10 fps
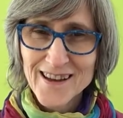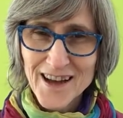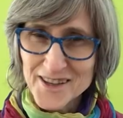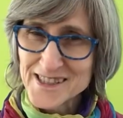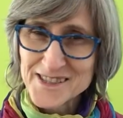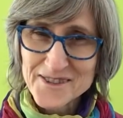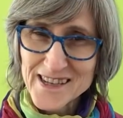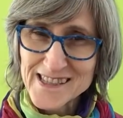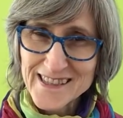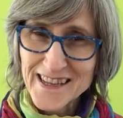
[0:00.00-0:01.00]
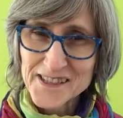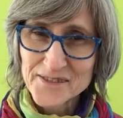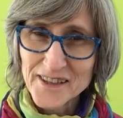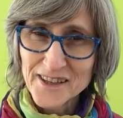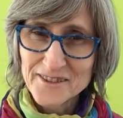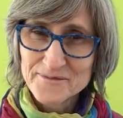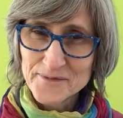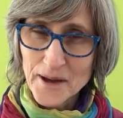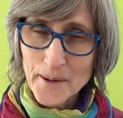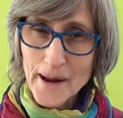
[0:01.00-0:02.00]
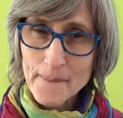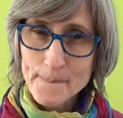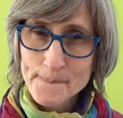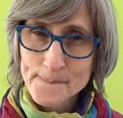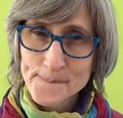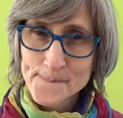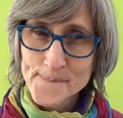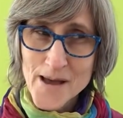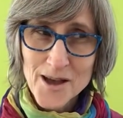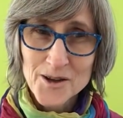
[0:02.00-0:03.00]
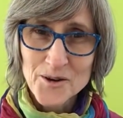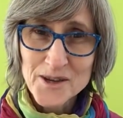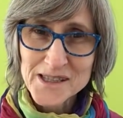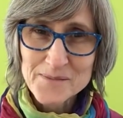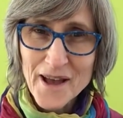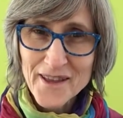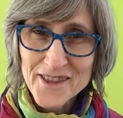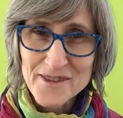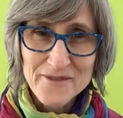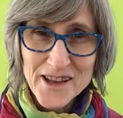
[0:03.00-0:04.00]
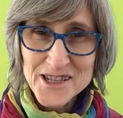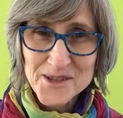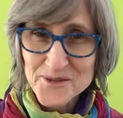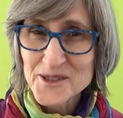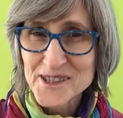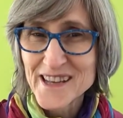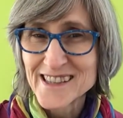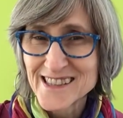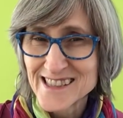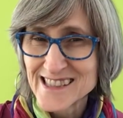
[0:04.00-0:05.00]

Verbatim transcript: I'll see you guys in the next video, all right? Go eat some healthy veggies, fruits, nuts, and